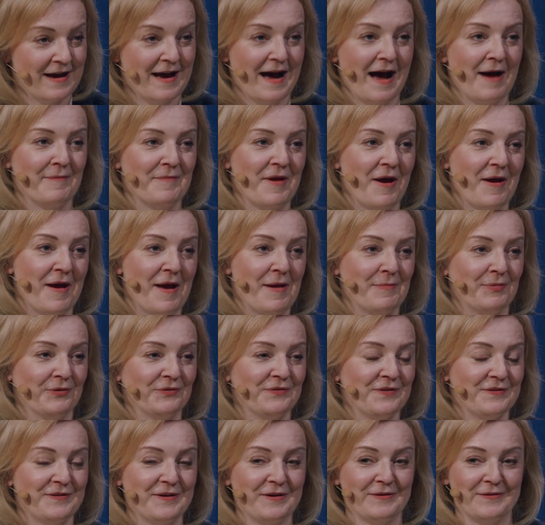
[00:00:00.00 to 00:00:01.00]
I'm now able
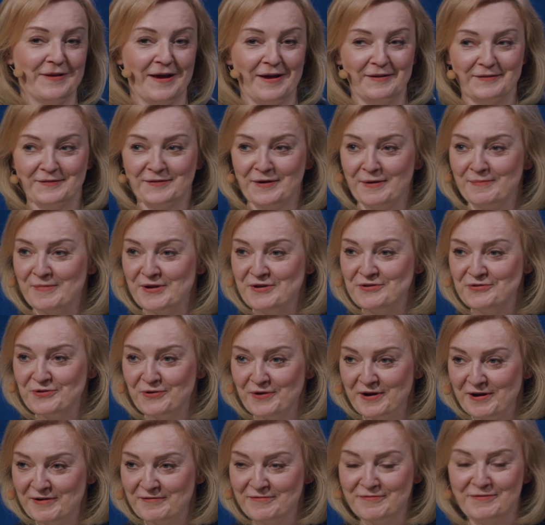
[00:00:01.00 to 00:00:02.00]
to do that. So I'm
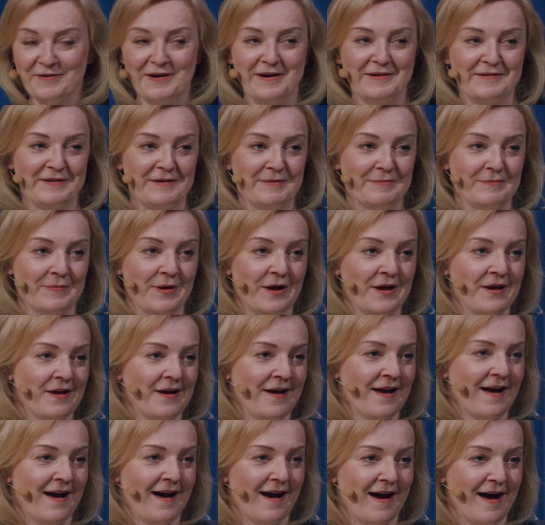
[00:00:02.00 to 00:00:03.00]
enjoying freedom.
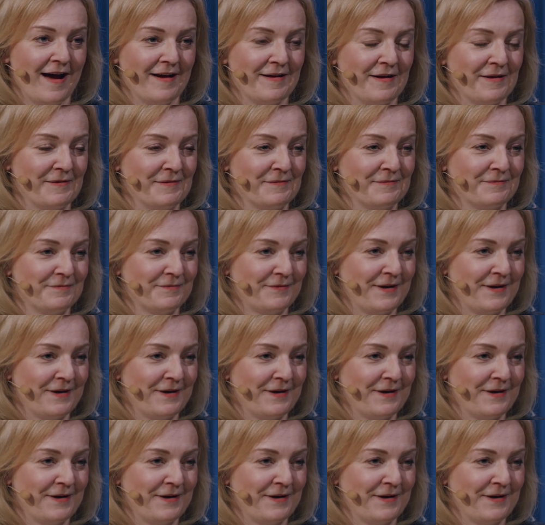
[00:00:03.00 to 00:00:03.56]
I'm